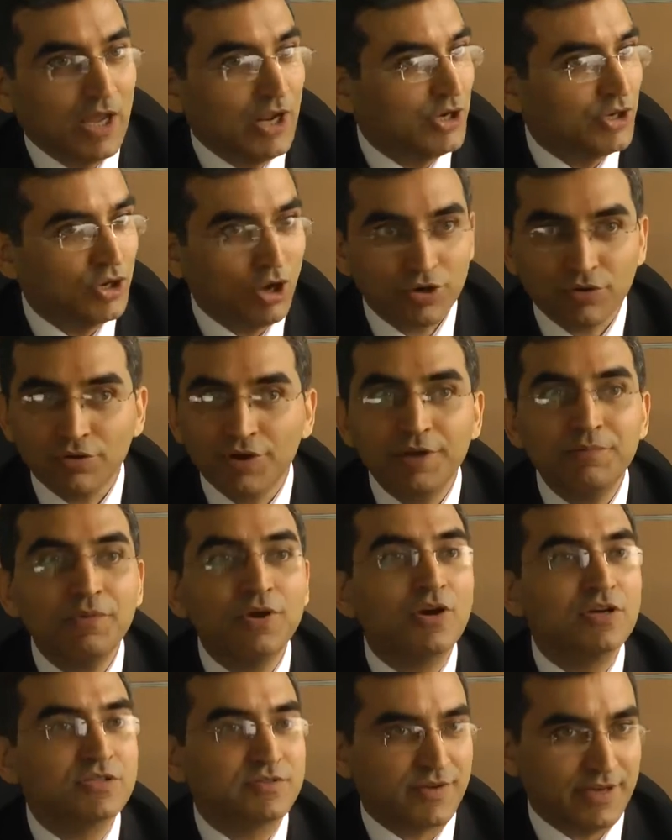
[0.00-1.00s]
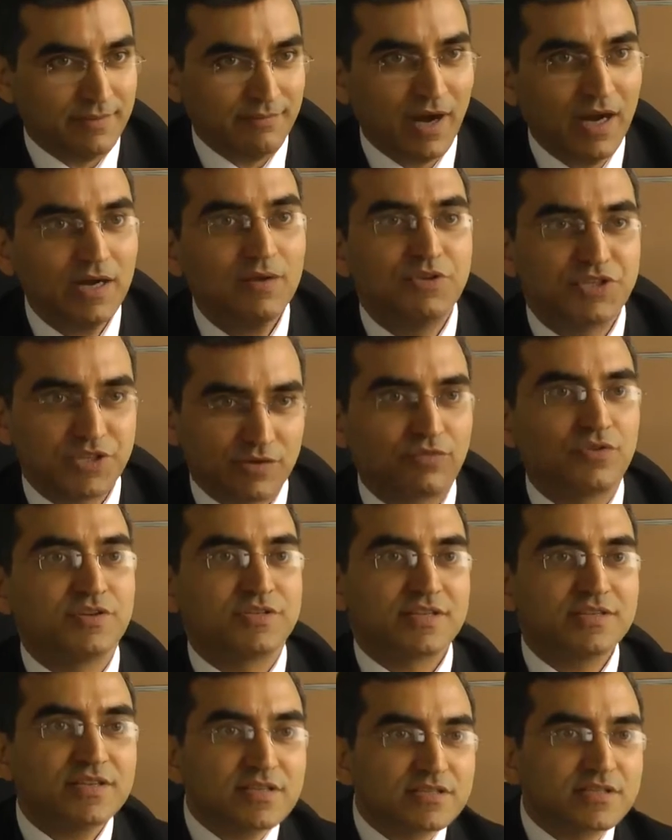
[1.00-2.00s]
Not only because of demand, which of course
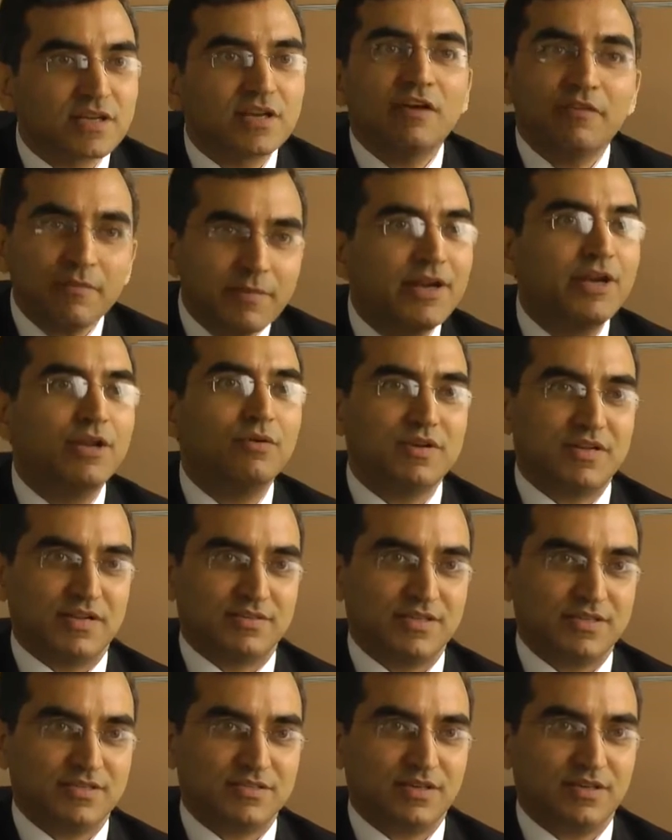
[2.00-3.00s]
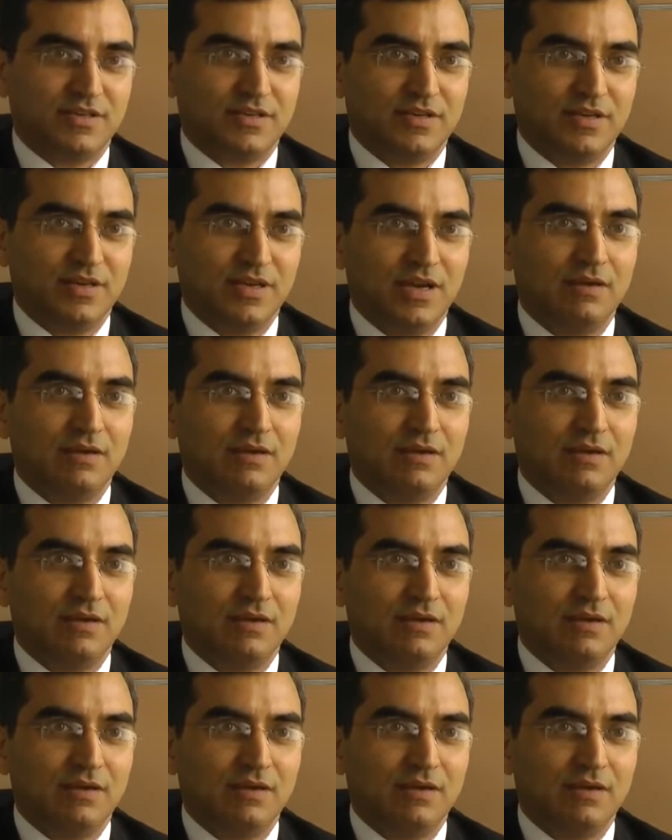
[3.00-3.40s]
existed, everybody knew it existed,